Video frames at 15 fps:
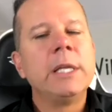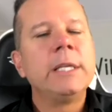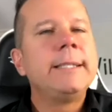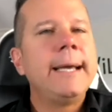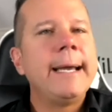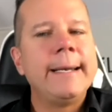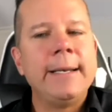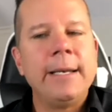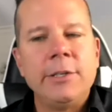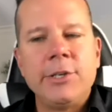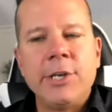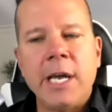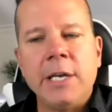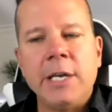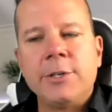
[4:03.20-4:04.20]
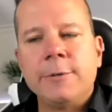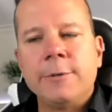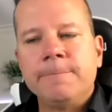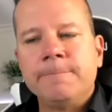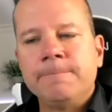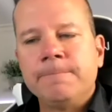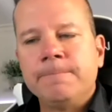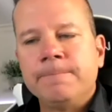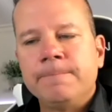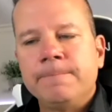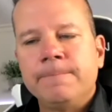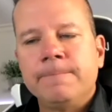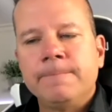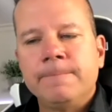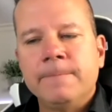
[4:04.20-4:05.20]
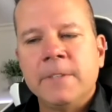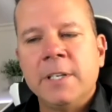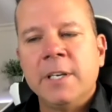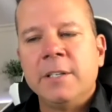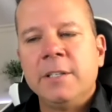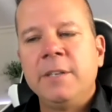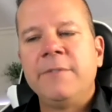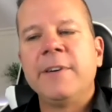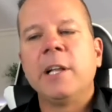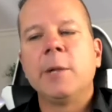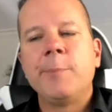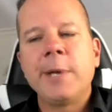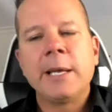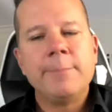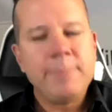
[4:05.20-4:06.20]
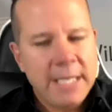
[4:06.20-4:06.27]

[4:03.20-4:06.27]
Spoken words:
to edit and change, developing a